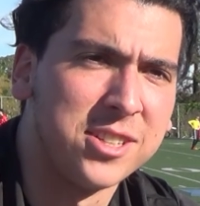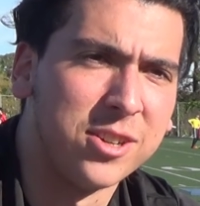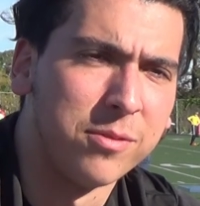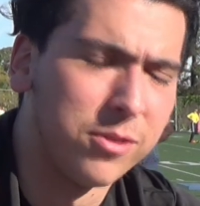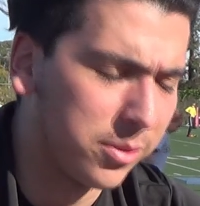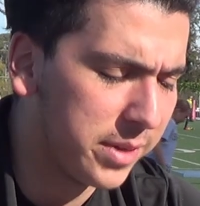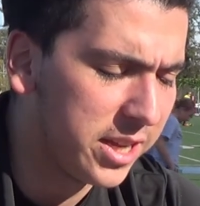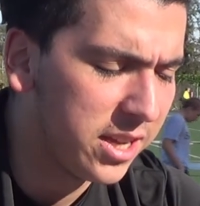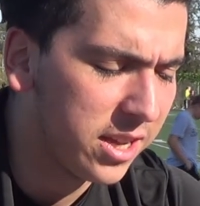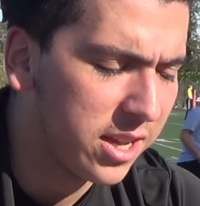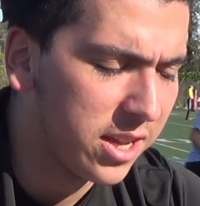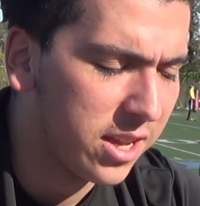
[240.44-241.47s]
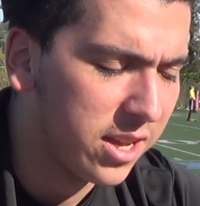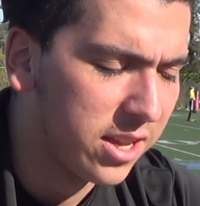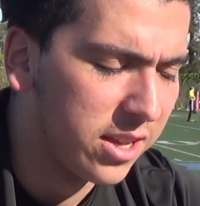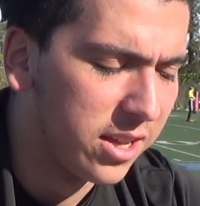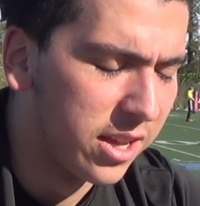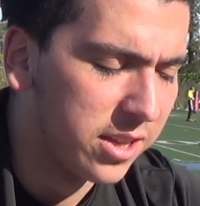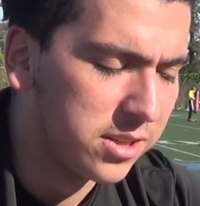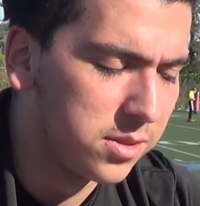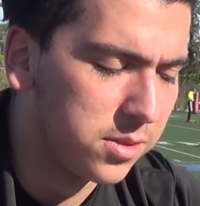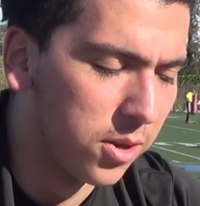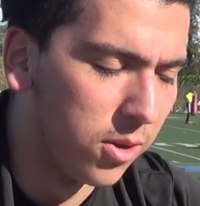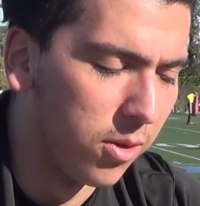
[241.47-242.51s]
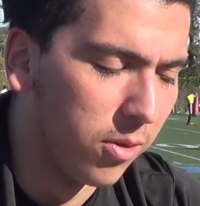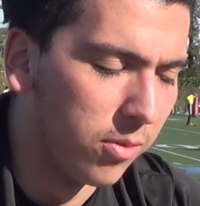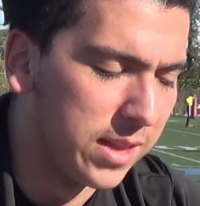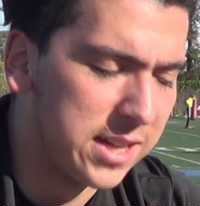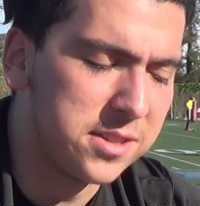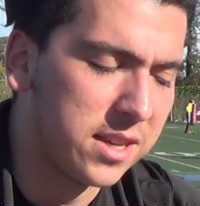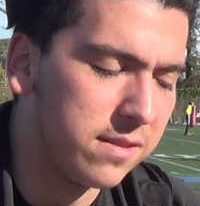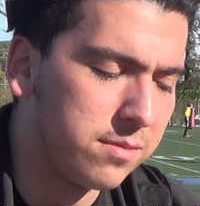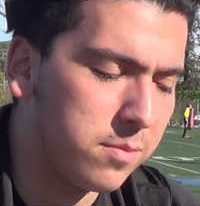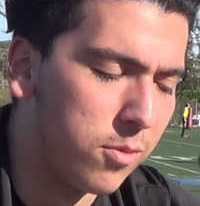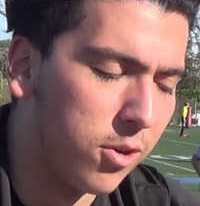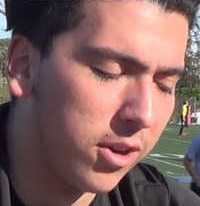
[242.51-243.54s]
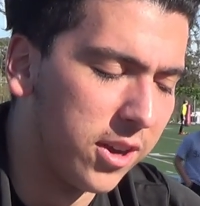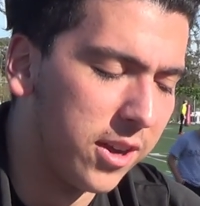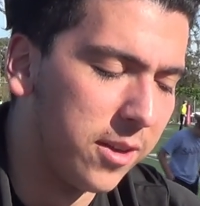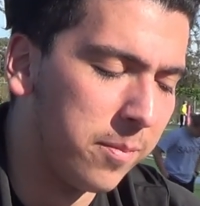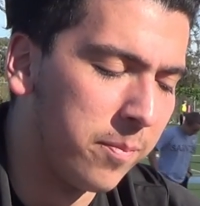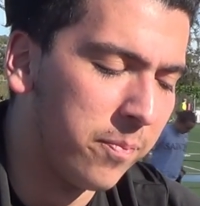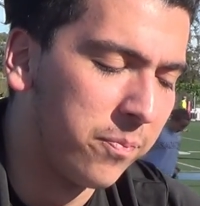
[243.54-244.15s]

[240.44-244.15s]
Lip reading: year of rugby. So that just gives me more of